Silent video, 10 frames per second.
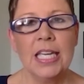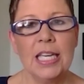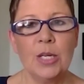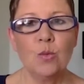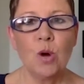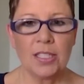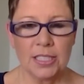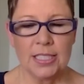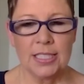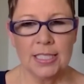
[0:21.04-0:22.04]
in
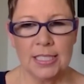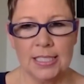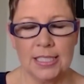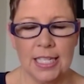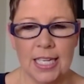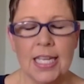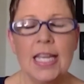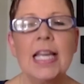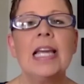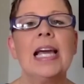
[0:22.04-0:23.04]
Washington, D.C.,
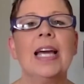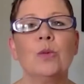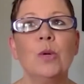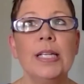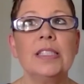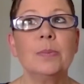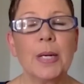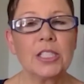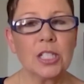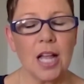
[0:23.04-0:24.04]
and we
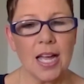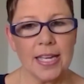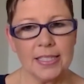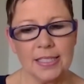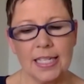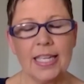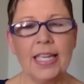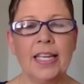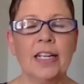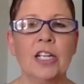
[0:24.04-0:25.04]
specialize
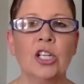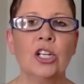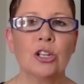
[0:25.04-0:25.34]
in